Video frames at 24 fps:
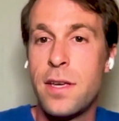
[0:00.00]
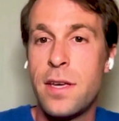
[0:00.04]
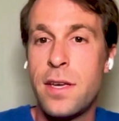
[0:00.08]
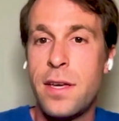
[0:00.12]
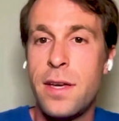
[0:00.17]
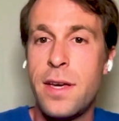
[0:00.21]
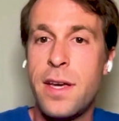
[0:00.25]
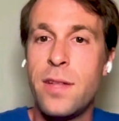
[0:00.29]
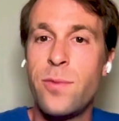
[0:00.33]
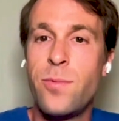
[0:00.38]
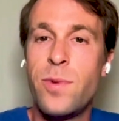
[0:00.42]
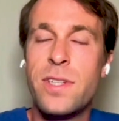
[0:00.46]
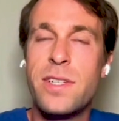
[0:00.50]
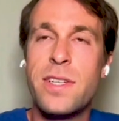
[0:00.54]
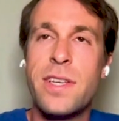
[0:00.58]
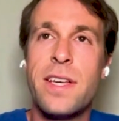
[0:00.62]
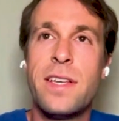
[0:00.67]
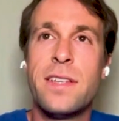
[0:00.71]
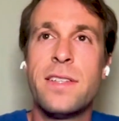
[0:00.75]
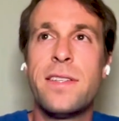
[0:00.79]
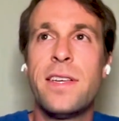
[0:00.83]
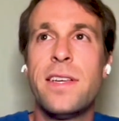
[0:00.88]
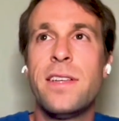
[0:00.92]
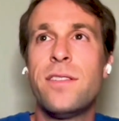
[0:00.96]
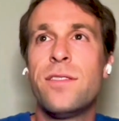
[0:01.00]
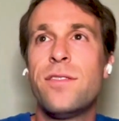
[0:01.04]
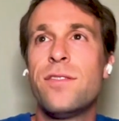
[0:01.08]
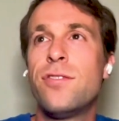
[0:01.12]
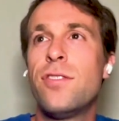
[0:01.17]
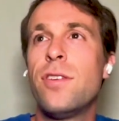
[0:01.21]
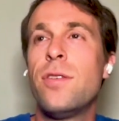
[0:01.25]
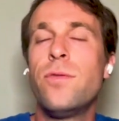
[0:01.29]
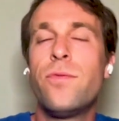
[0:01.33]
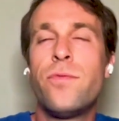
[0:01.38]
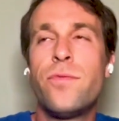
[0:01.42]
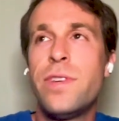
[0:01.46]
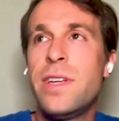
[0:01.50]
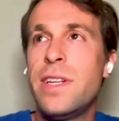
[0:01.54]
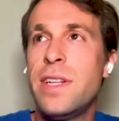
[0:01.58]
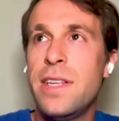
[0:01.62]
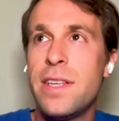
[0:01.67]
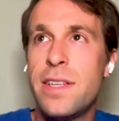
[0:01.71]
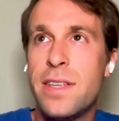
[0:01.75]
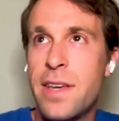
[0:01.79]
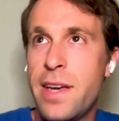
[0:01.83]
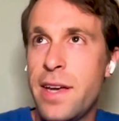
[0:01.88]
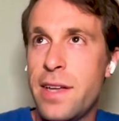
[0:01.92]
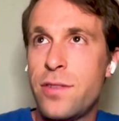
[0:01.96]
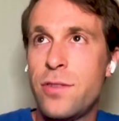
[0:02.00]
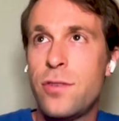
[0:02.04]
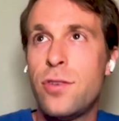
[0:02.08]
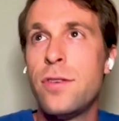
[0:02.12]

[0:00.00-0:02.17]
in which case they don't really care too